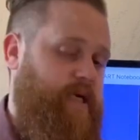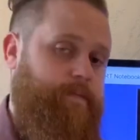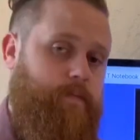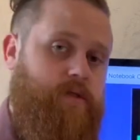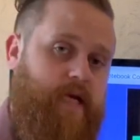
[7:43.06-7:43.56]

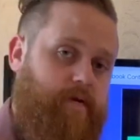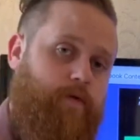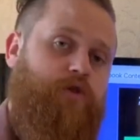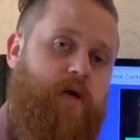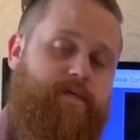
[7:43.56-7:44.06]
it, take a
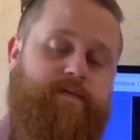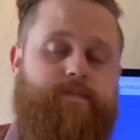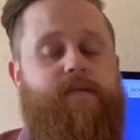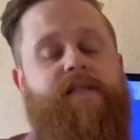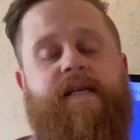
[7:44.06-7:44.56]
photograph,
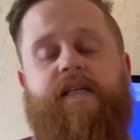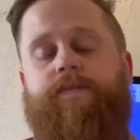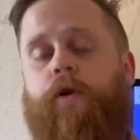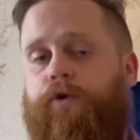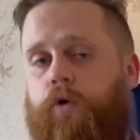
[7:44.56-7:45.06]
send it to
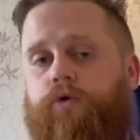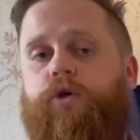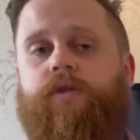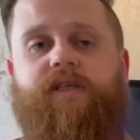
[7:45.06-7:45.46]
me on Dojo, onto